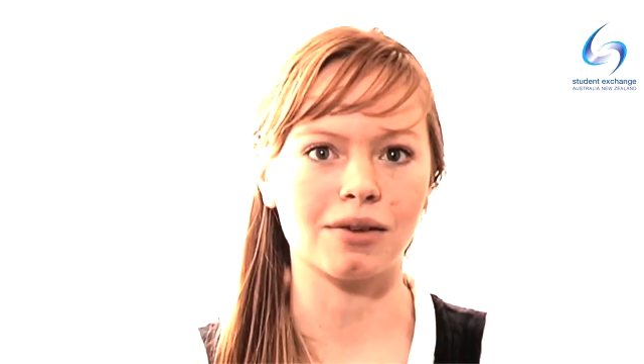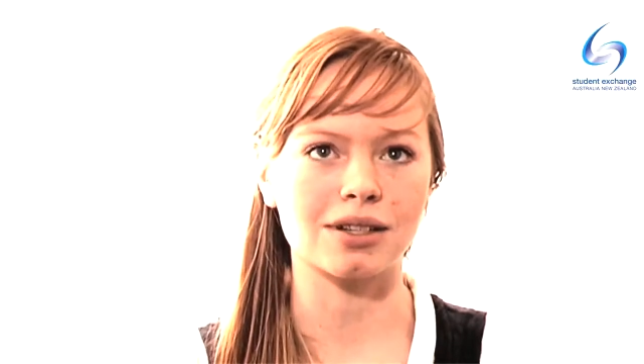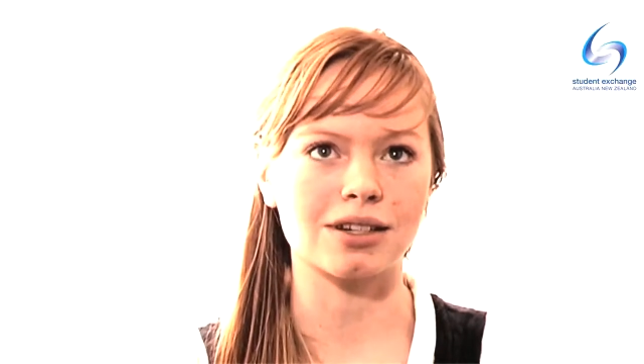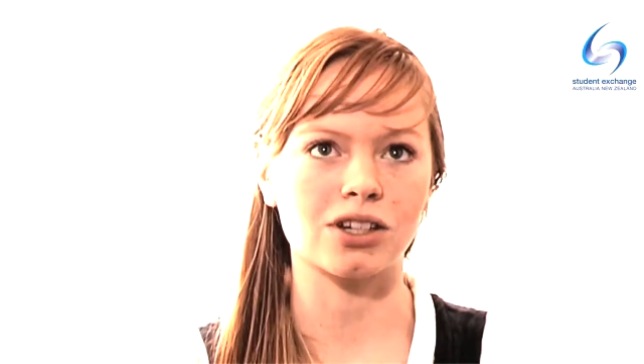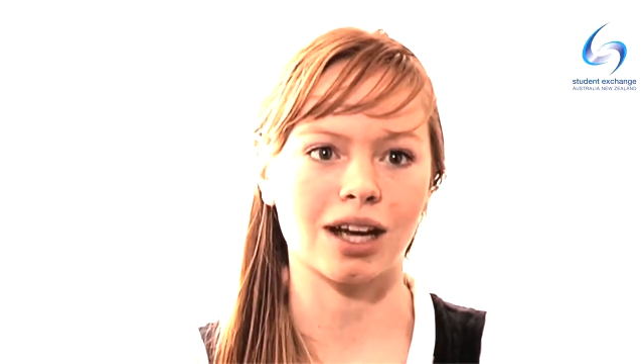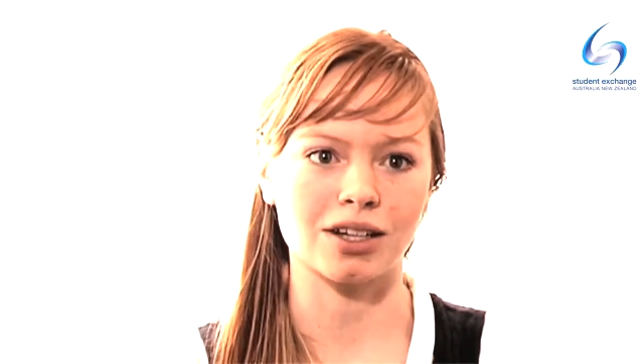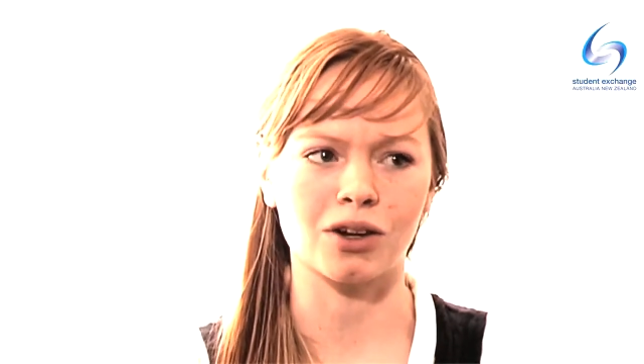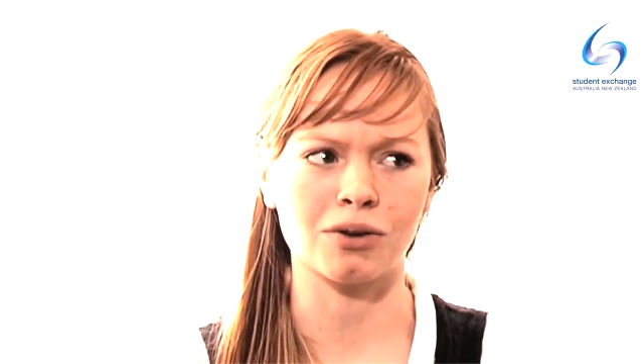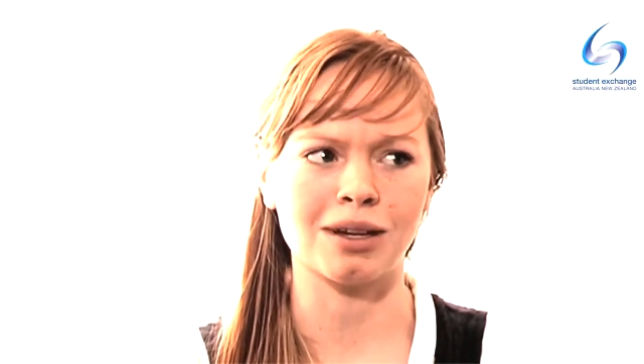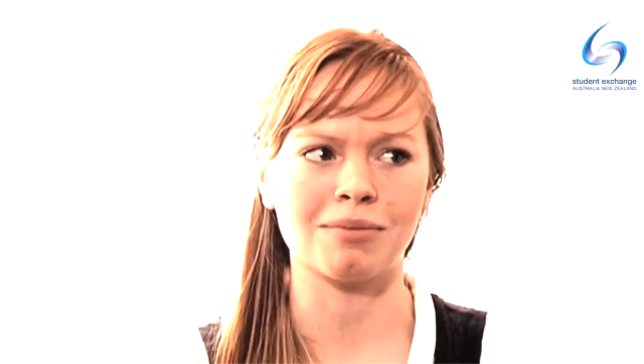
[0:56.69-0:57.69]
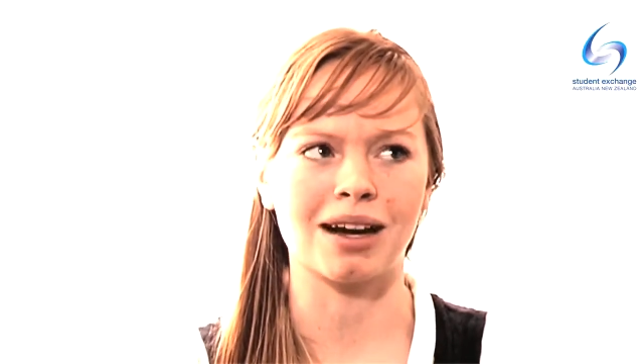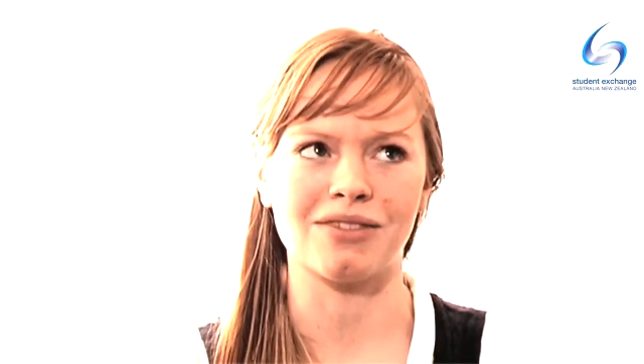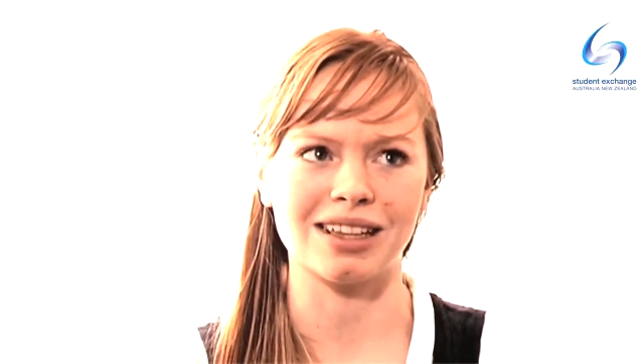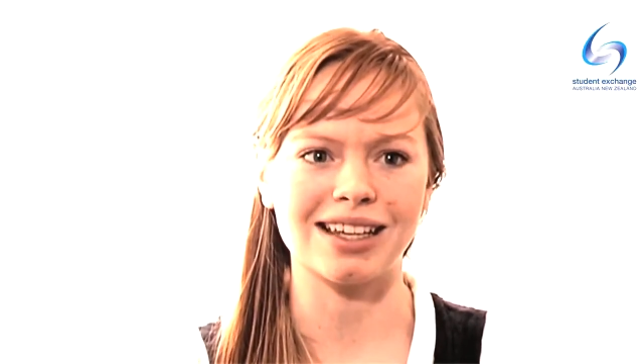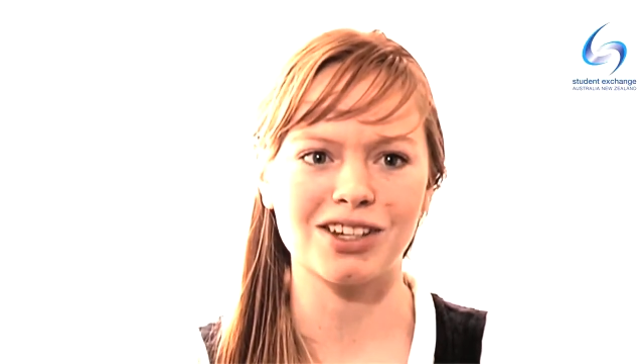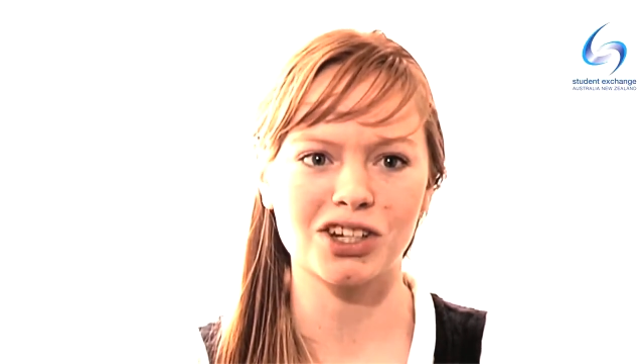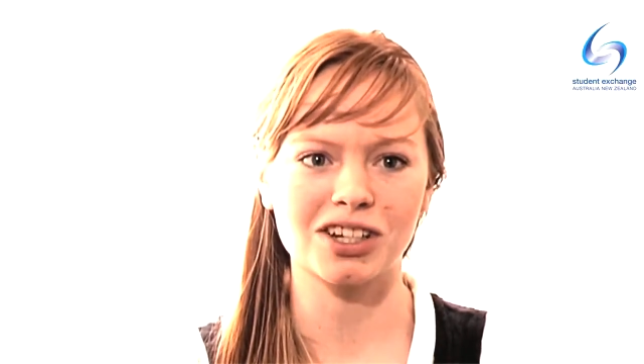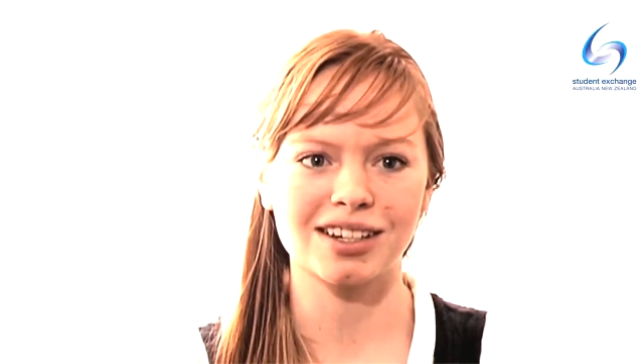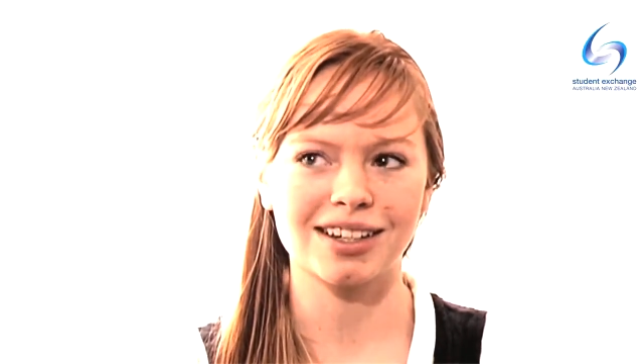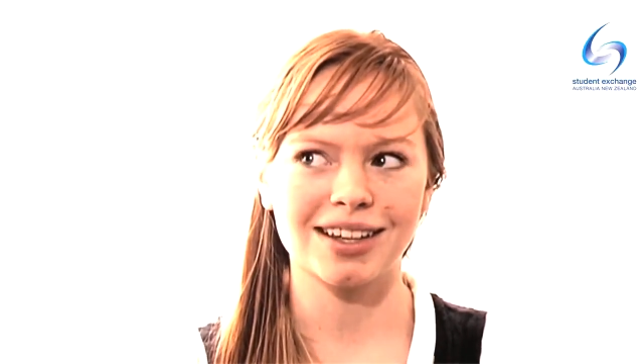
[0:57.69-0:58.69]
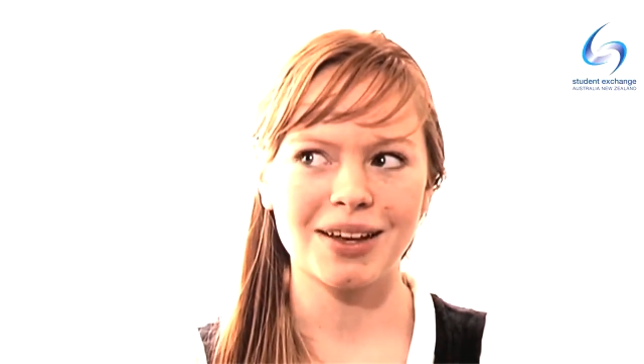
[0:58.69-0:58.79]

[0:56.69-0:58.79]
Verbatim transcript: There was a chateau in my village